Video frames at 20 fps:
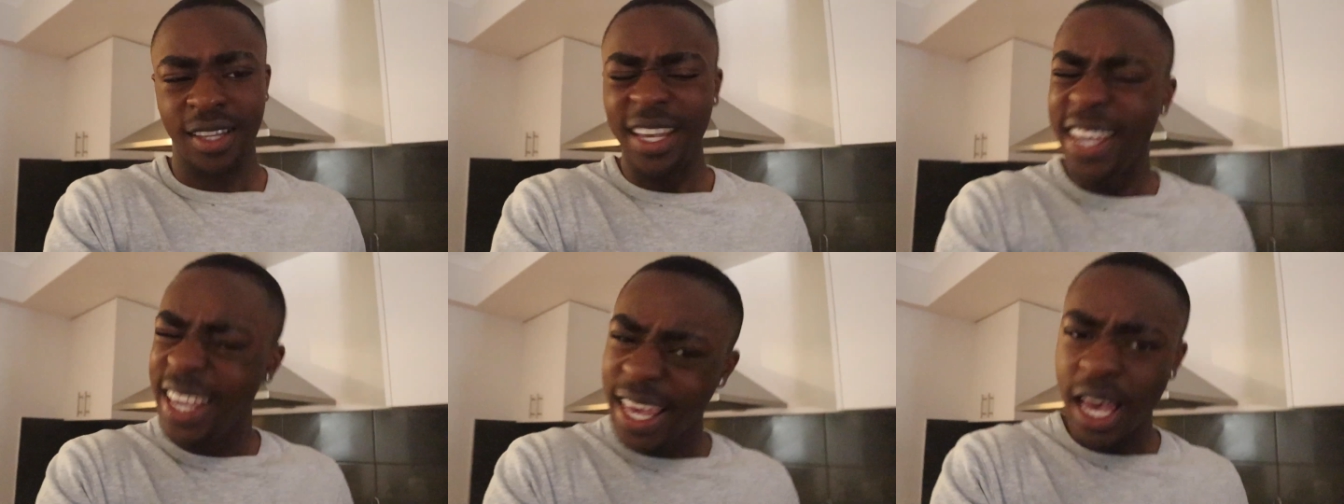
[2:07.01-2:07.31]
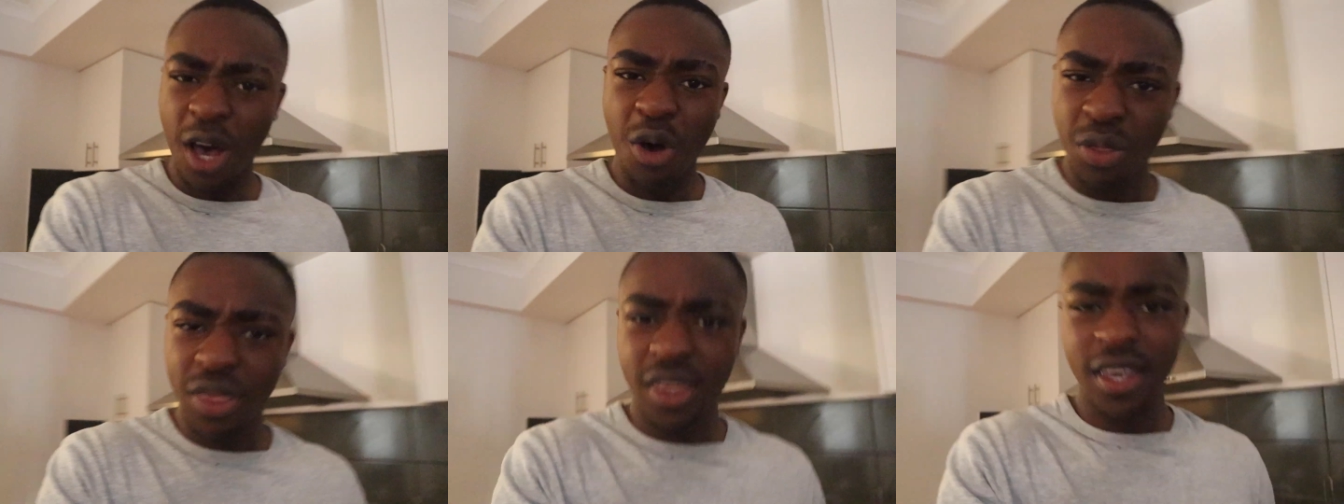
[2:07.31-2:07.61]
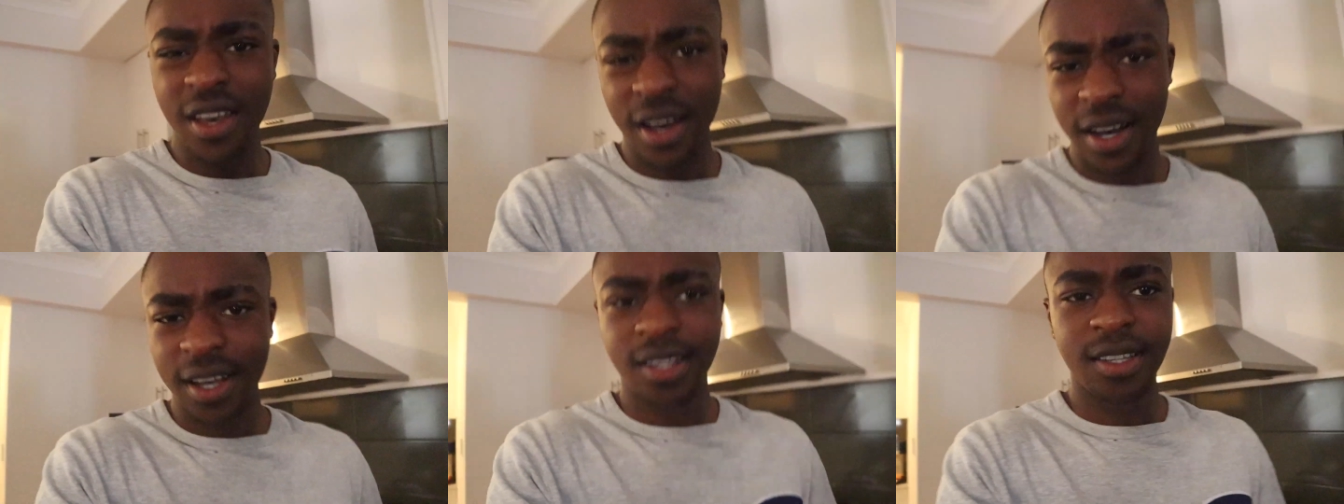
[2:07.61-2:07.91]
Eat
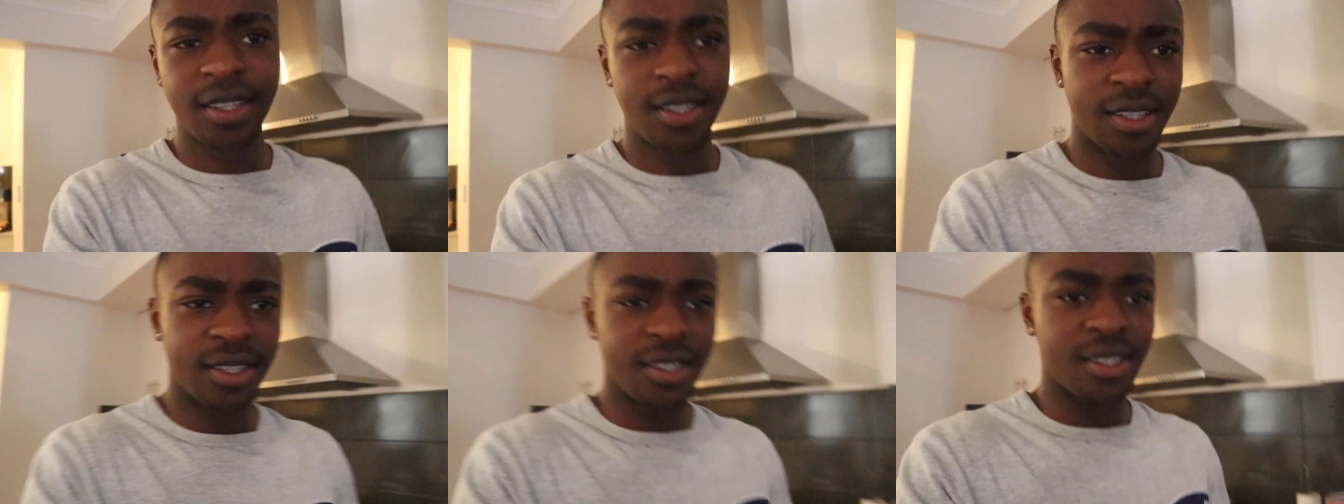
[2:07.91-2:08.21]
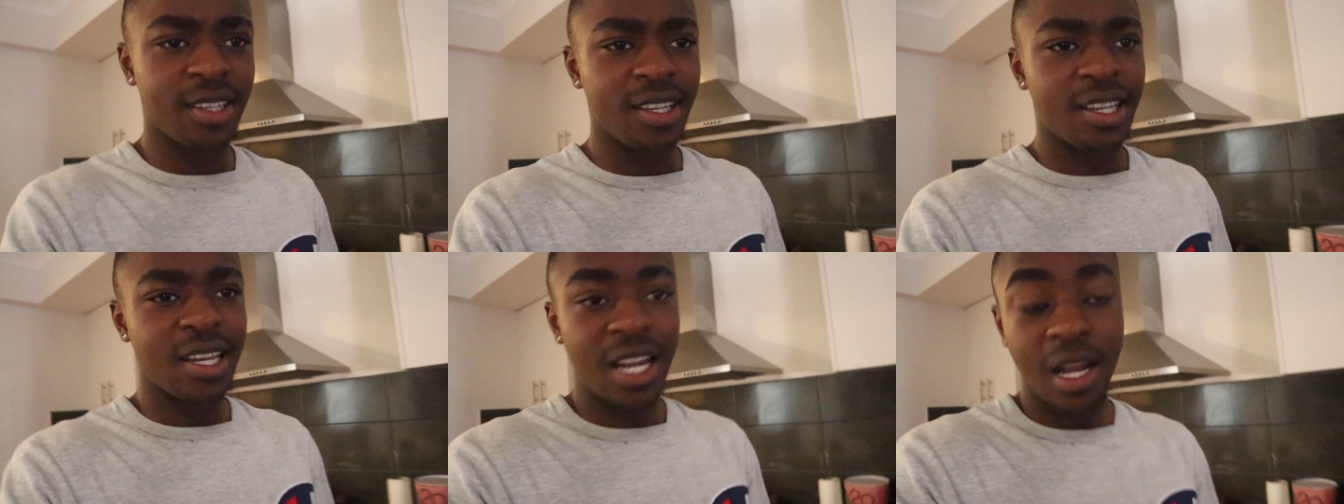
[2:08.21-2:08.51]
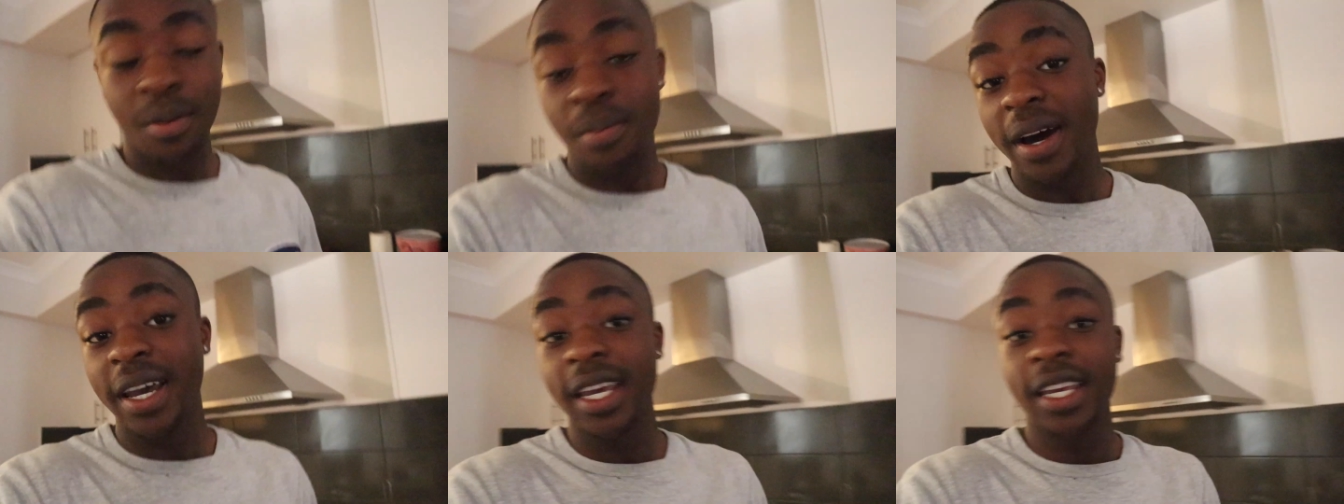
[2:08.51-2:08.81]
healthy, guys.
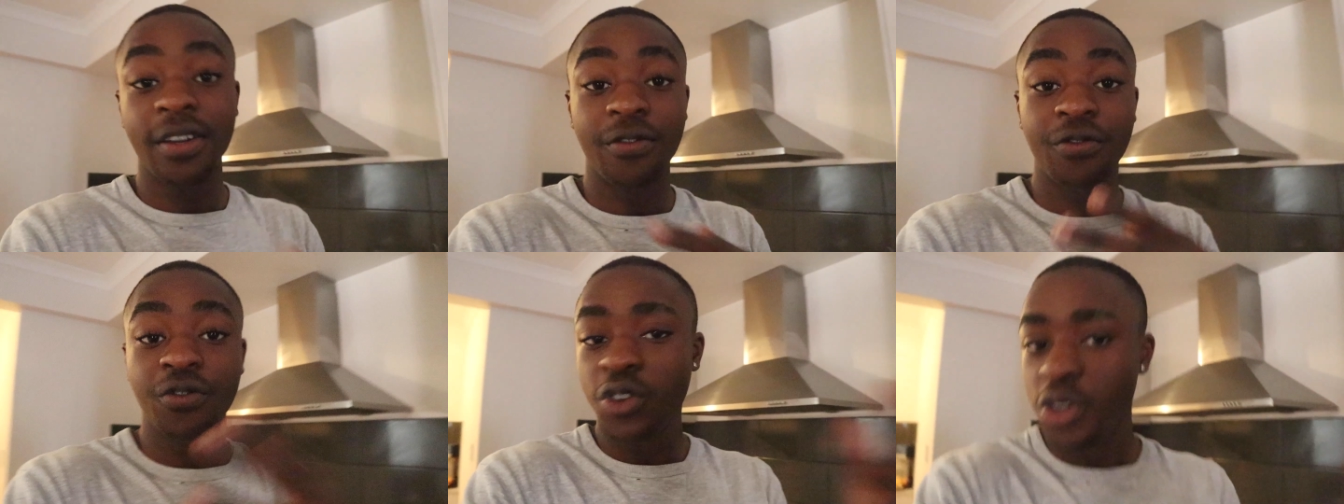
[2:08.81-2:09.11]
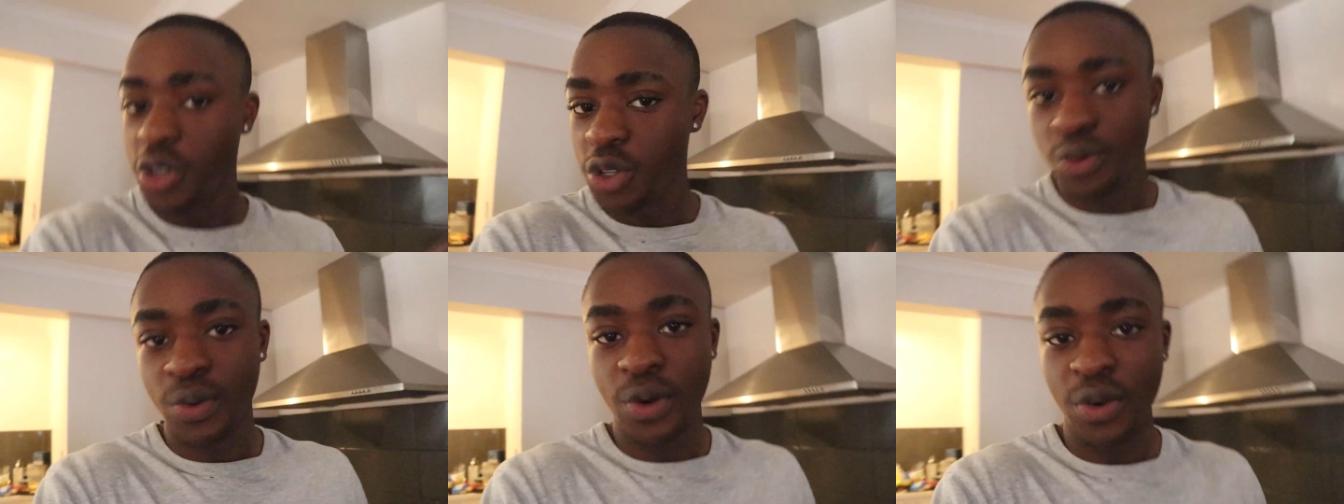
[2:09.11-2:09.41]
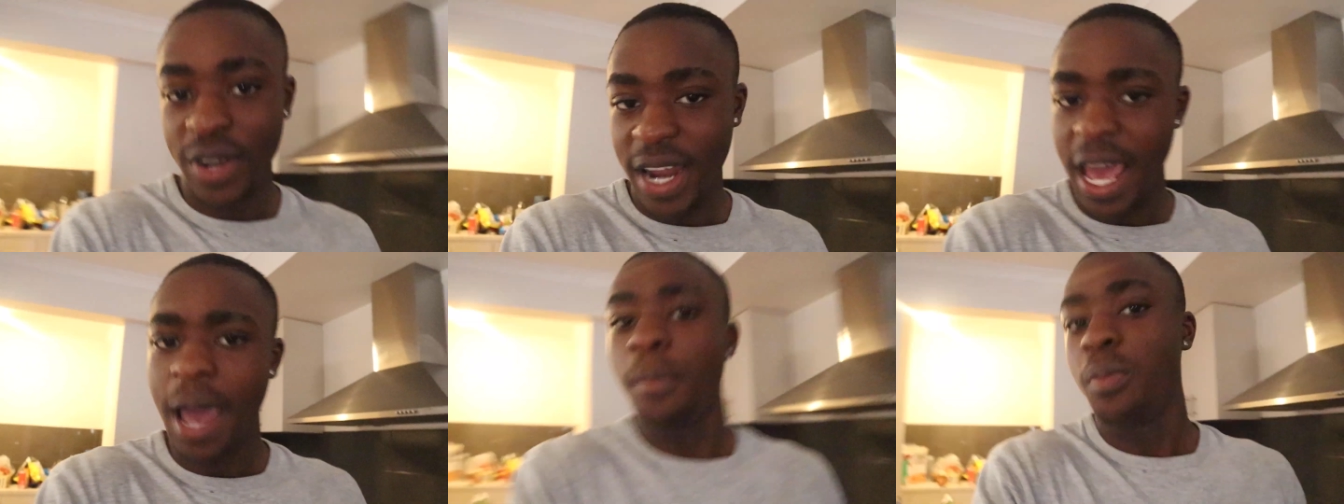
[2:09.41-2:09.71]
I might eat a fruit as
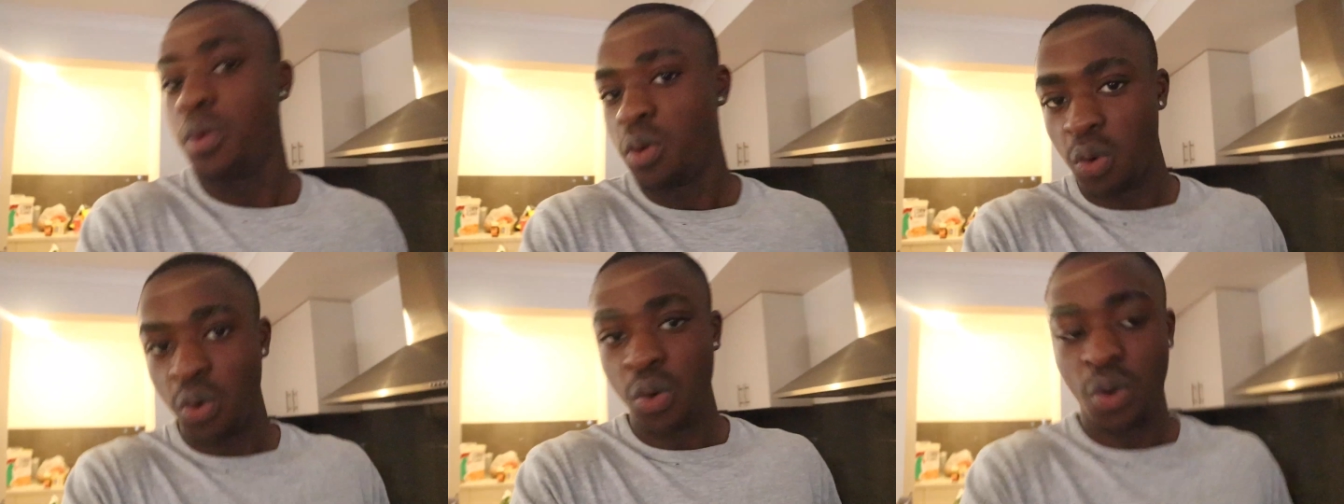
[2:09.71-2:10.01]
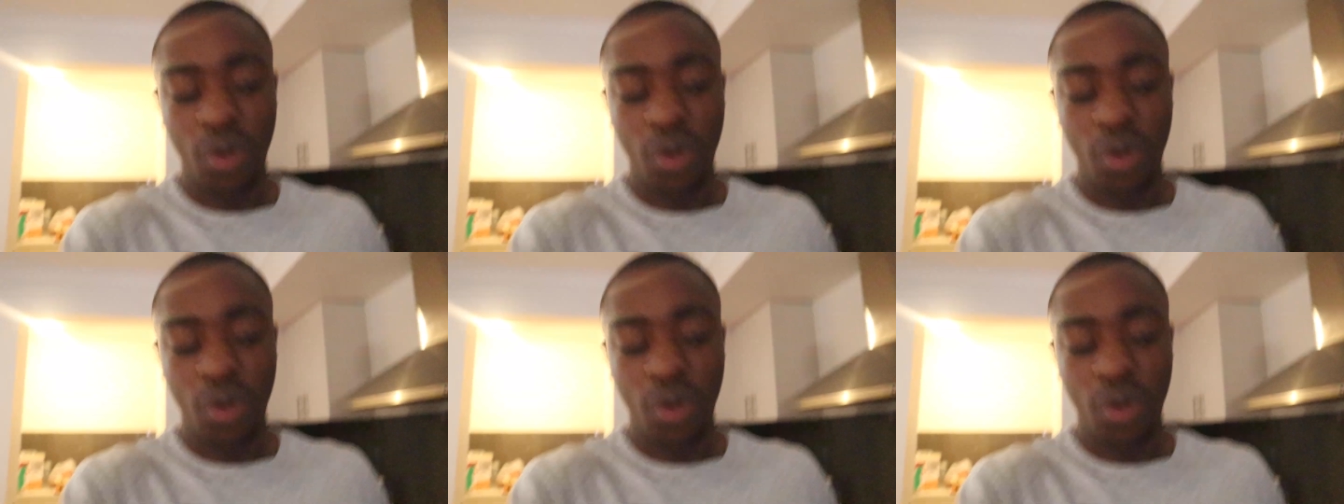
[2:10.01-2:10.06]
well, an apple.